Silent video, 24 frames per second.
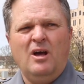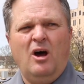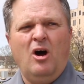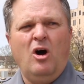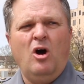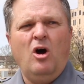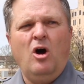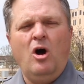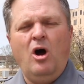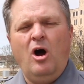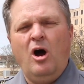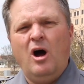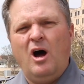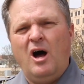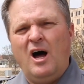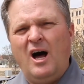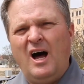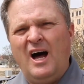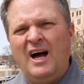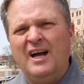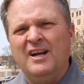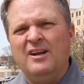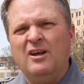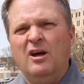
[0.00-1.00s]
a
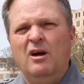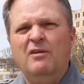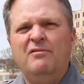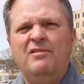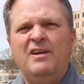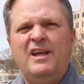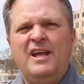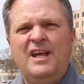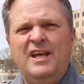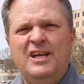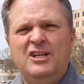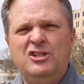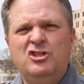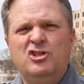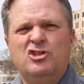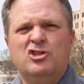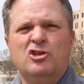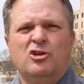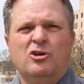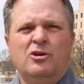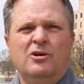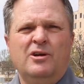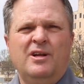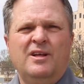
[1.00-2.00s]
lot of
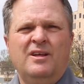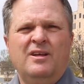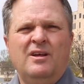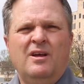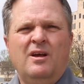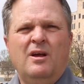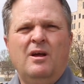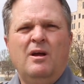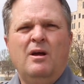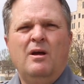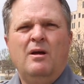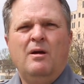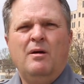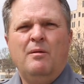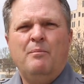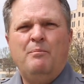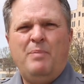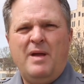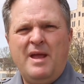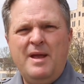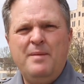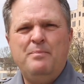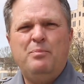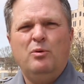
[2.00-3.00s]
injured
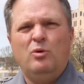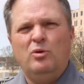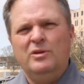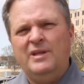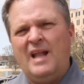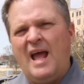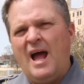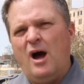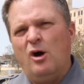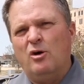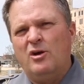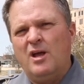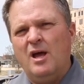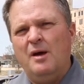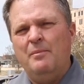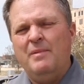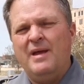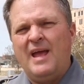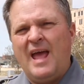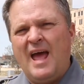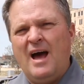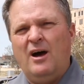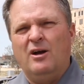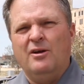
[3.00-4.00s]
people now
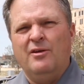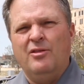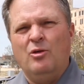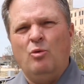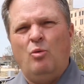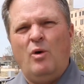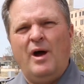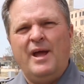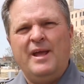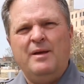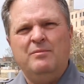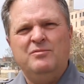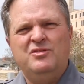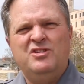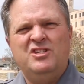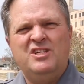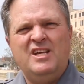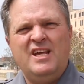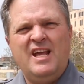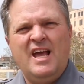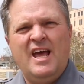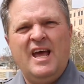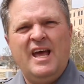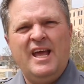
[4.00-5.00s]
coming out of the
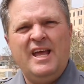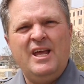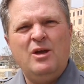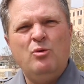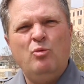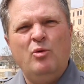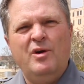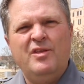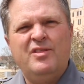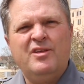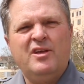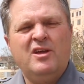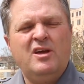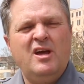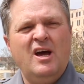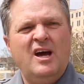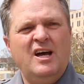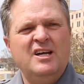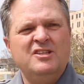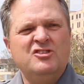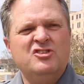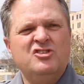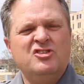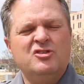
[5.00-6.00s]
YMCA with
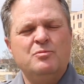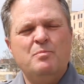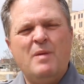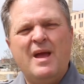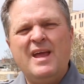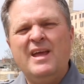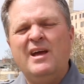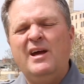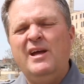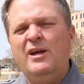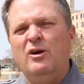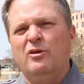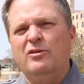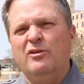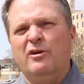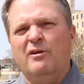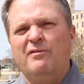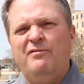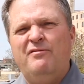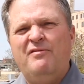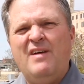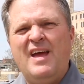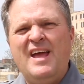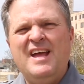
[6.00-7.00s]
cuts mainly on their
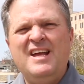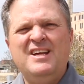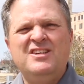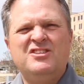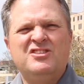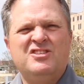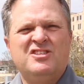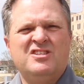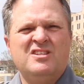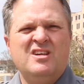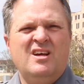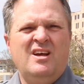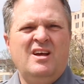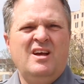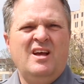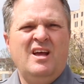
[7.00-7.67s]
face,